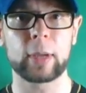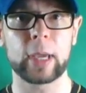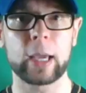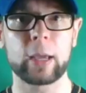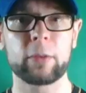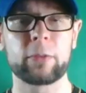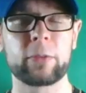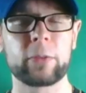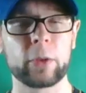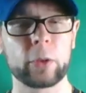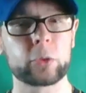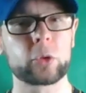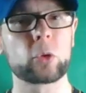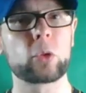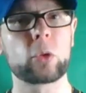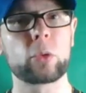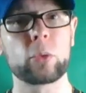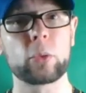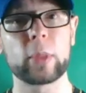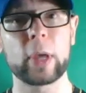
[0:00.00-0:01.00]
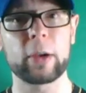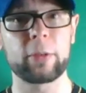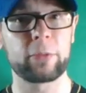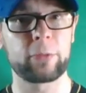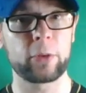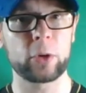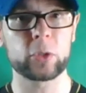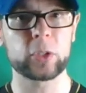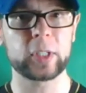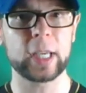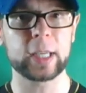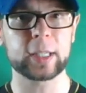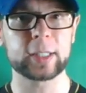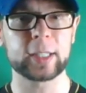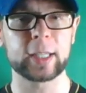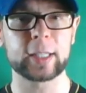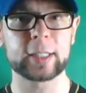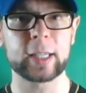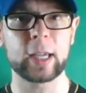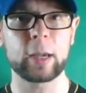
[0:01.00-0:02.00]
Okay, filtered through that first
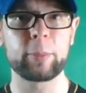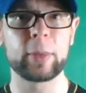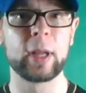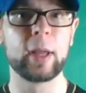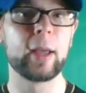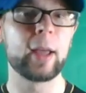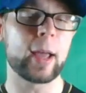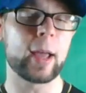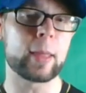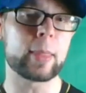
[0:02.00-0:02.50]
testing step,